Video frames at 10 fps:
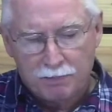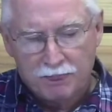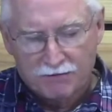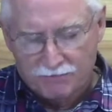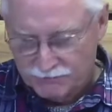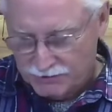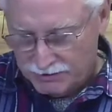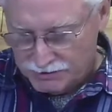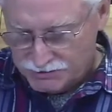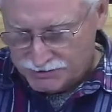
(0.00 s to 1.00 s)

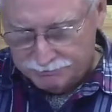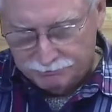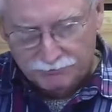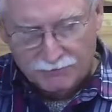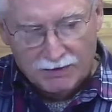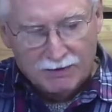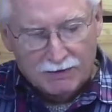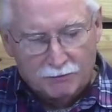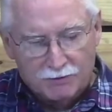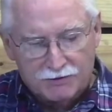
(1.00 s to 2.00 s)
First,
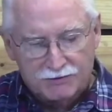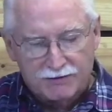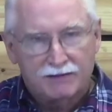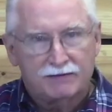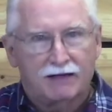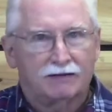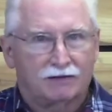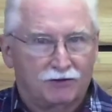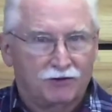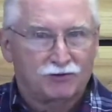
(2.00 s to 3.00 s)
we see that
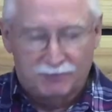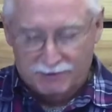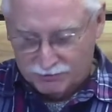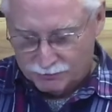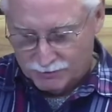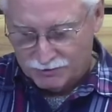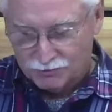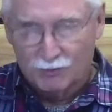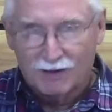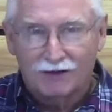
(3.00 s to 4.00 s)
Elizabeth was
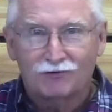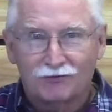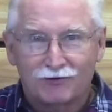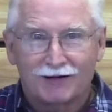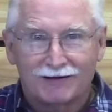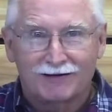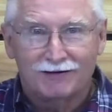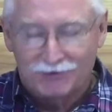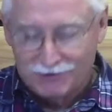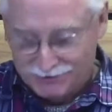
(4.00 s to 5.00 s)
well stricken in
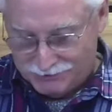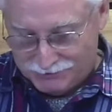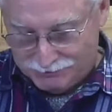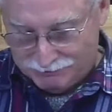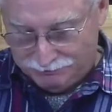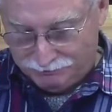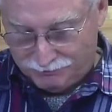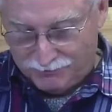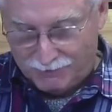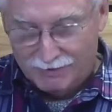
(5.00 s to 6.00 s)
years,
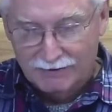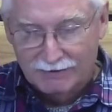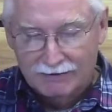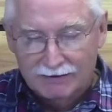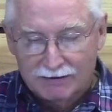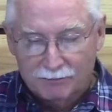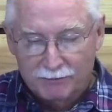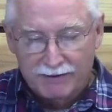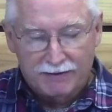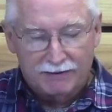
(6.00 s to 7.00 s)

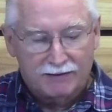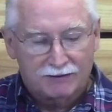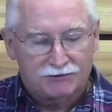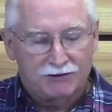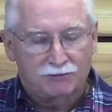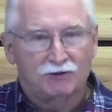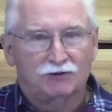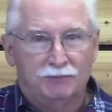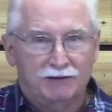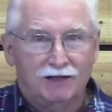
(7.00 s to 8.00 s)
meaning that she was
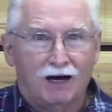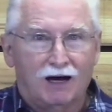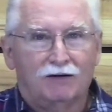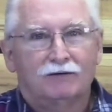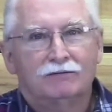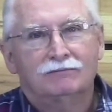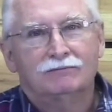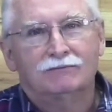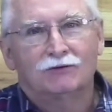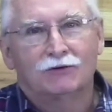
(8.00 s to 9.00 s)
beyond
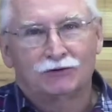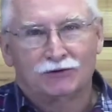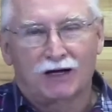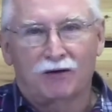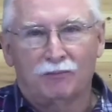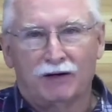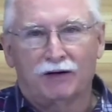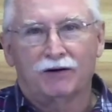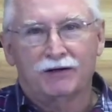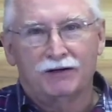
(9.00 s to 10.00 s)
her
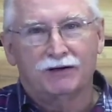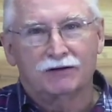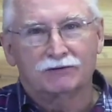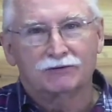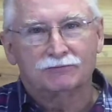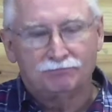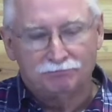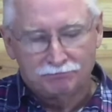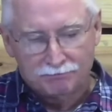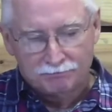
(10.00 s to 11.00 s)
childbearing years.
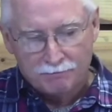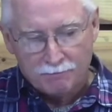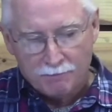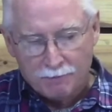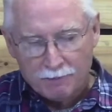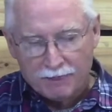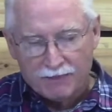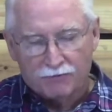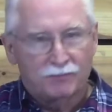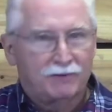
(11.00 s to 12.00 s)

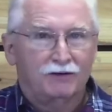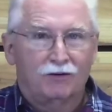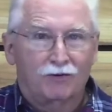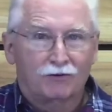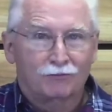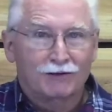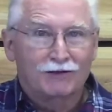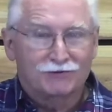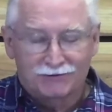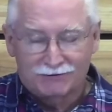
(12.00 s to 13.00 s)
There would be no other
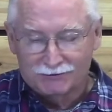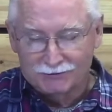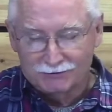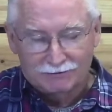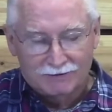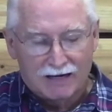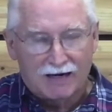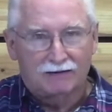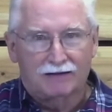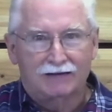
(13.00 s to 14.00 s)
reason to
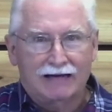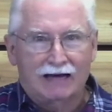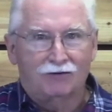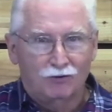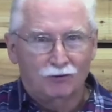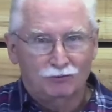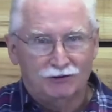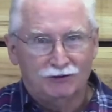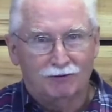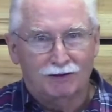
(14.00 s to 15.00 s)
highlight how old
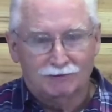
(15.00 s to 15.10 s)
she was.